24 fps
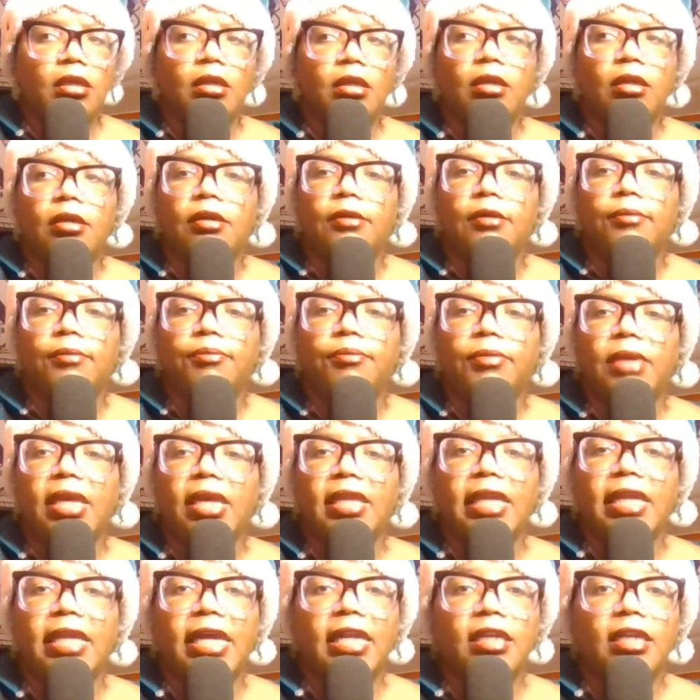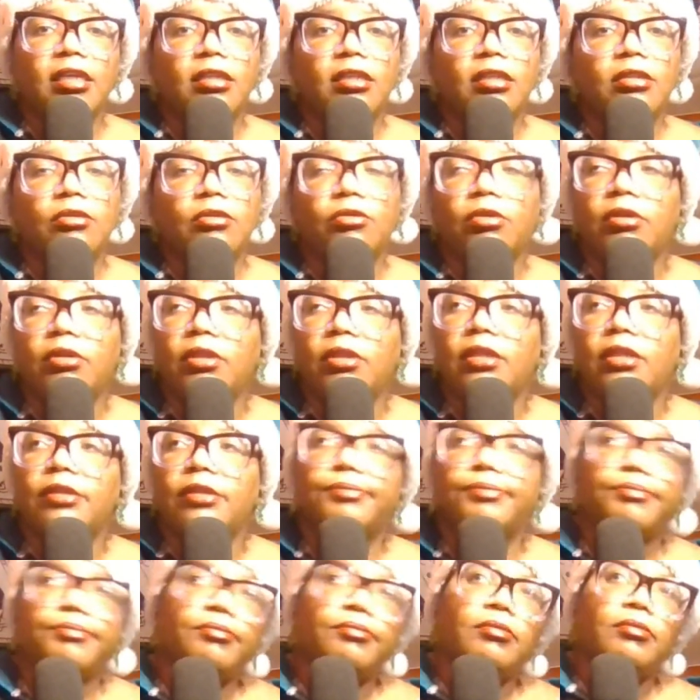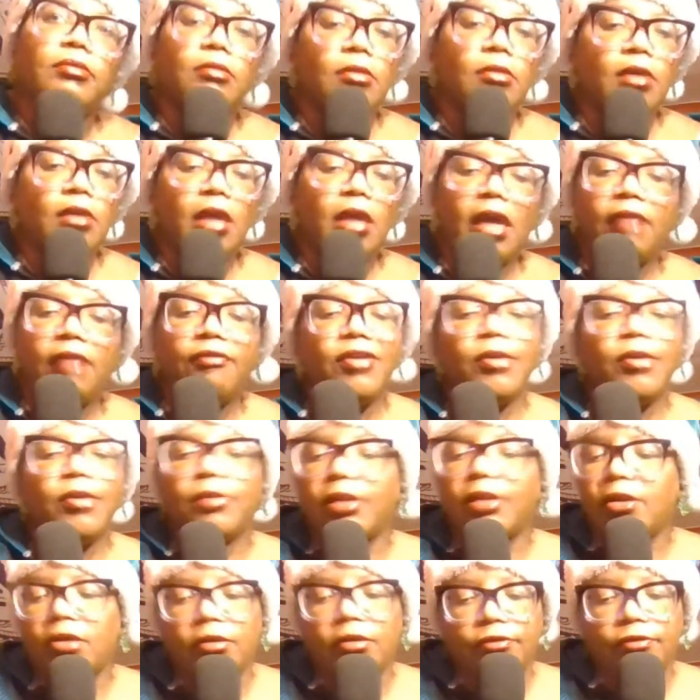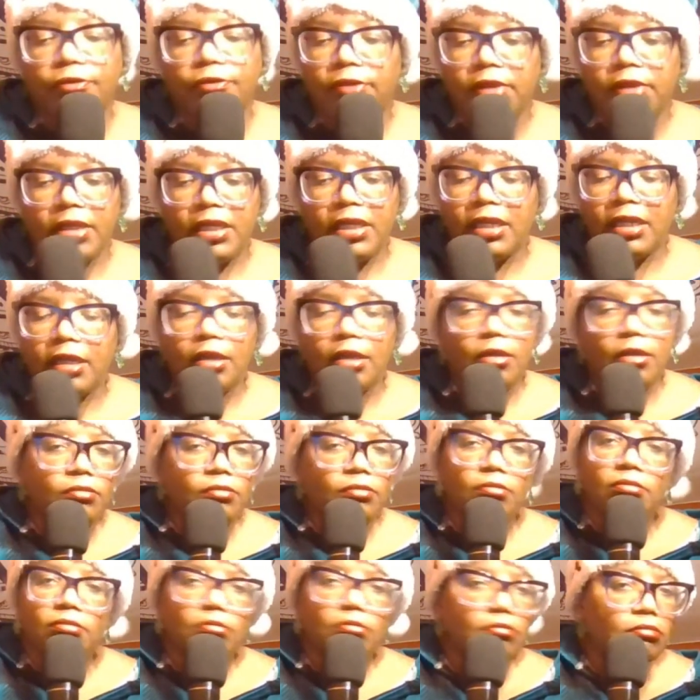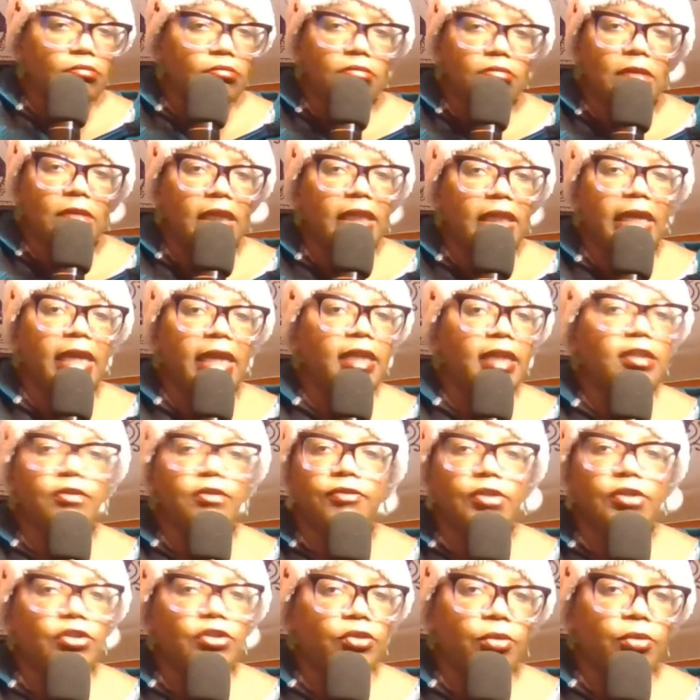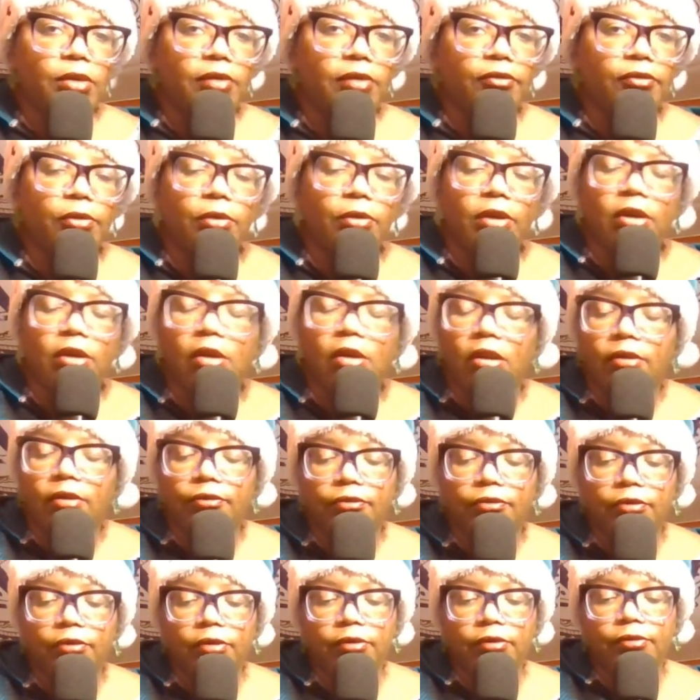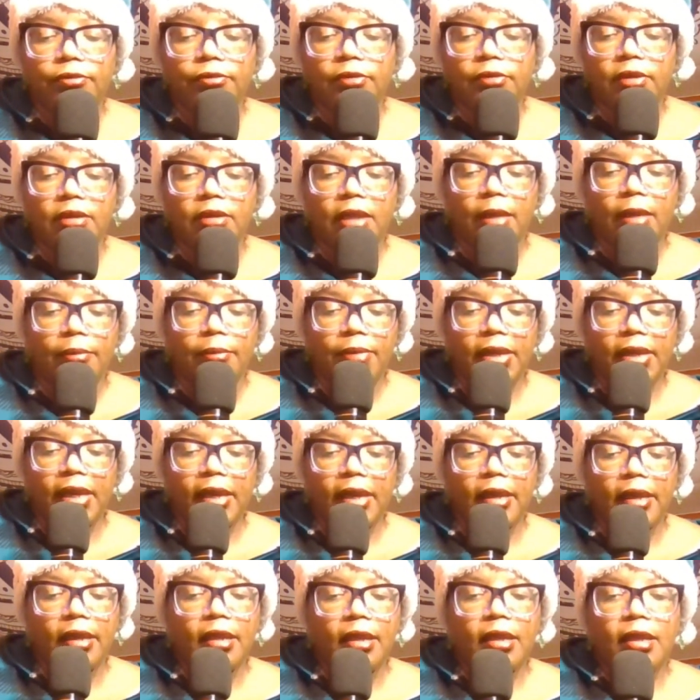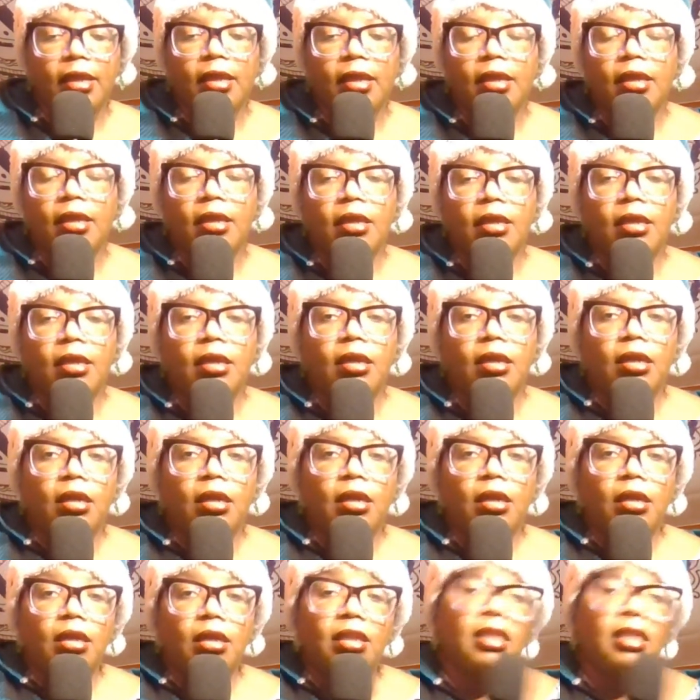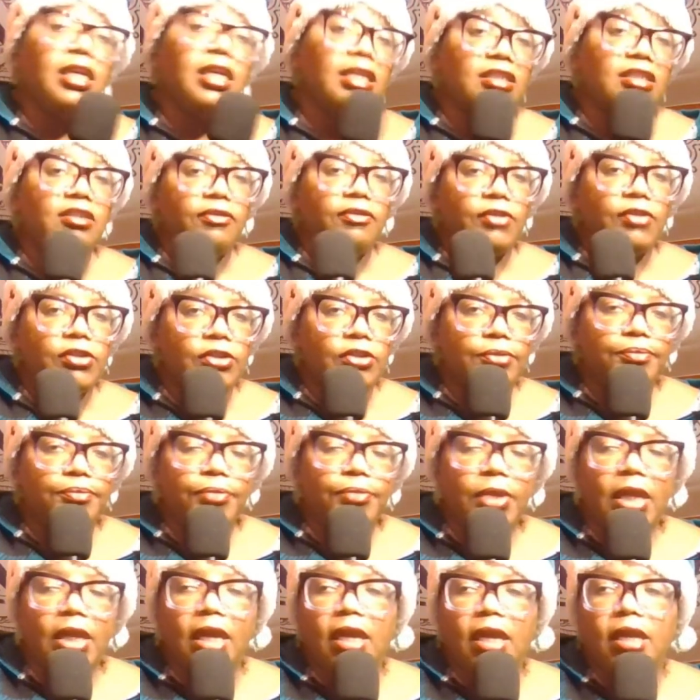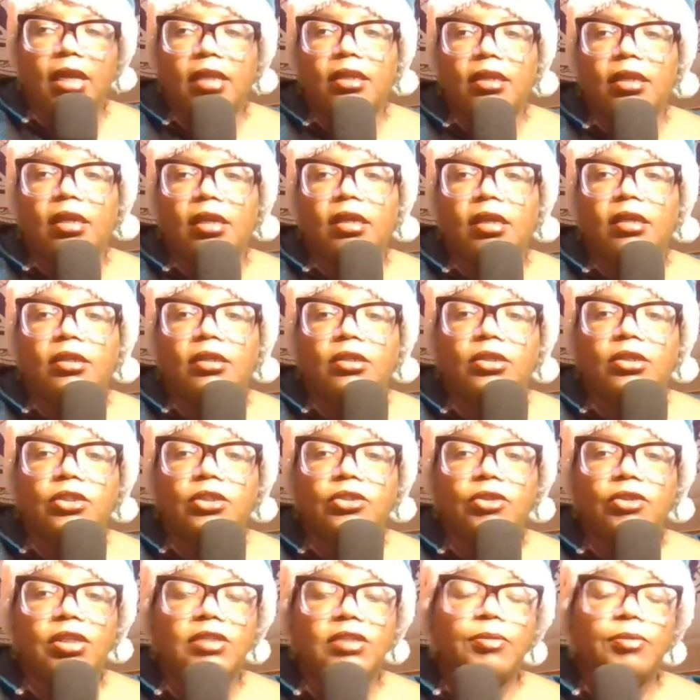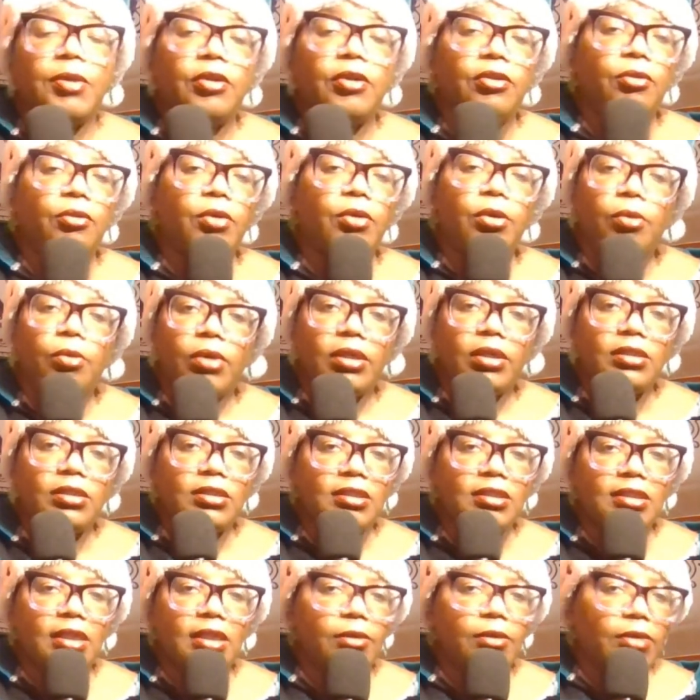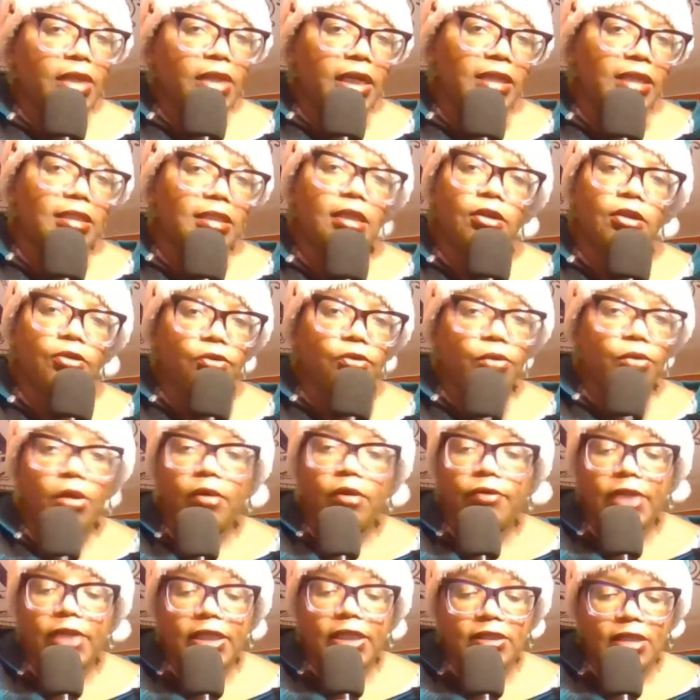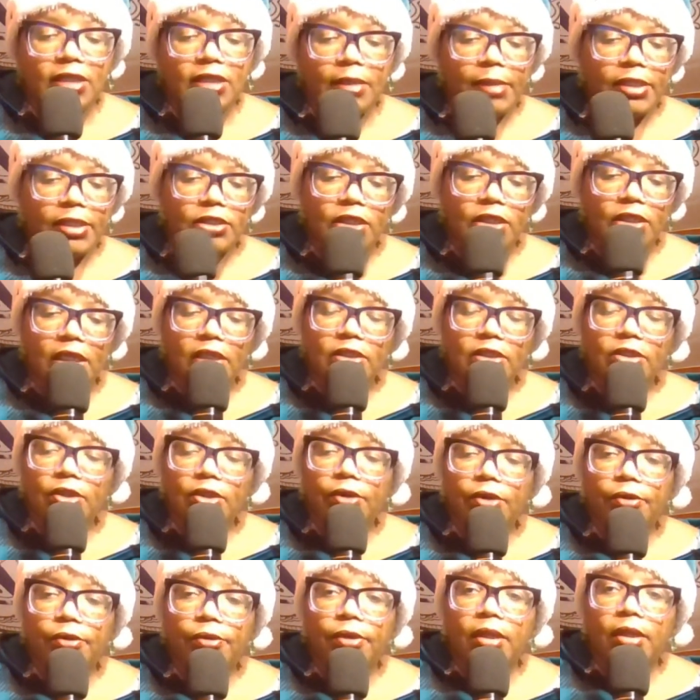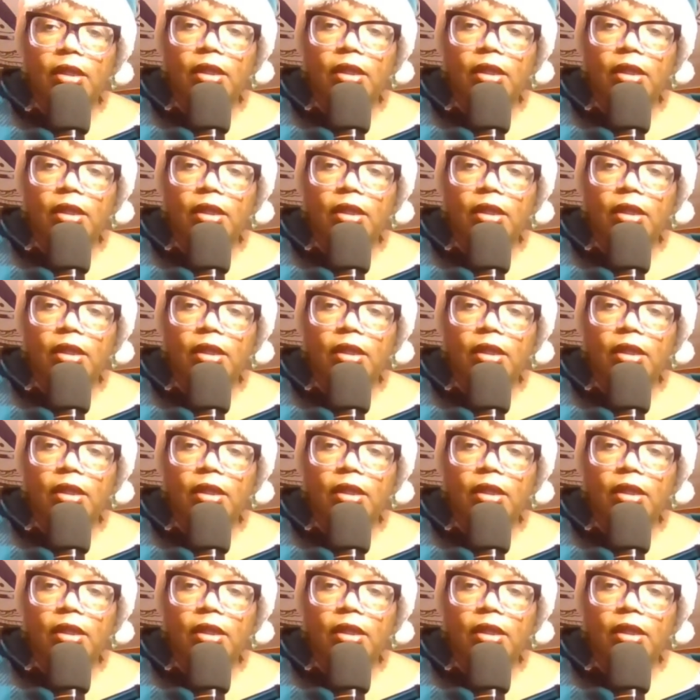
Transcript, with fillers: um, Atlantic, or the, I forget what they call it, for the N L Atlantic division, or whatever you want to call it for N B A. The East Division. And uh, so that's better than what it was, because they were like ten or twelve last time I checked. So